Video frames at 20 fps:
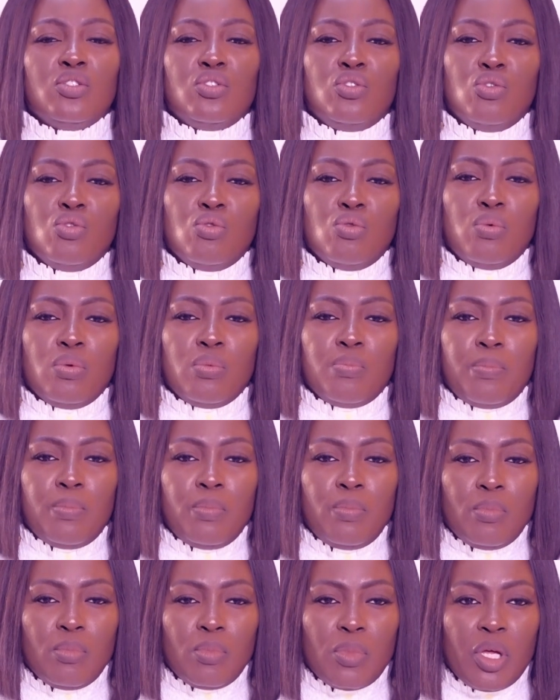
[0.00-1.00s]
you
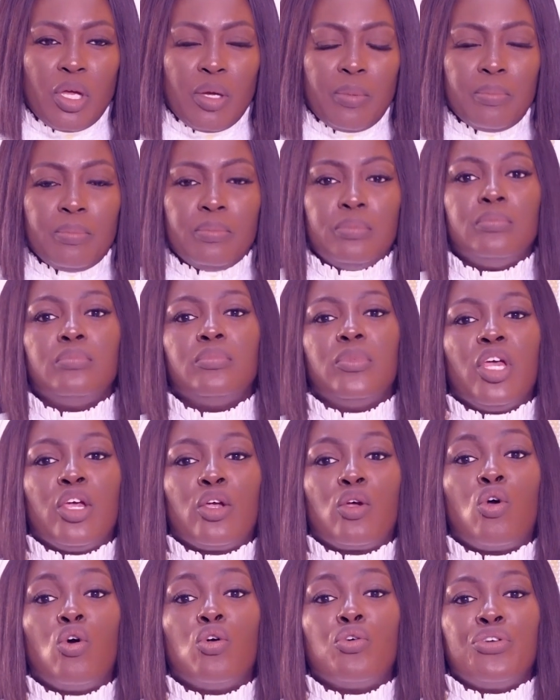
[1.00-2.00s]

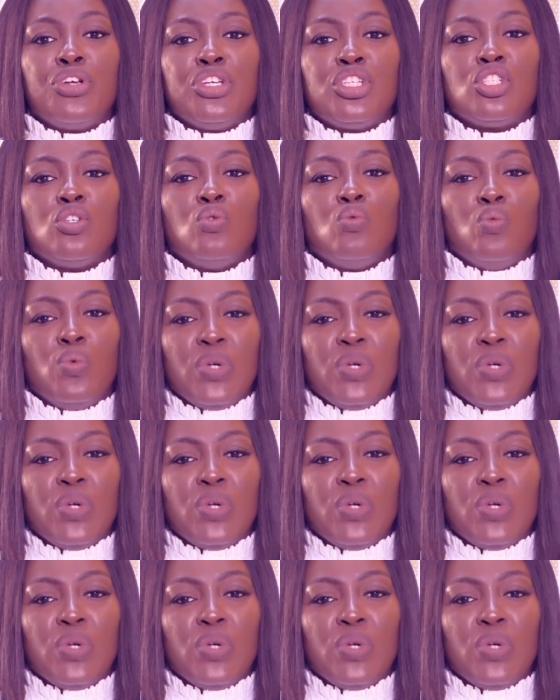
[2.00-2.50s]
encourage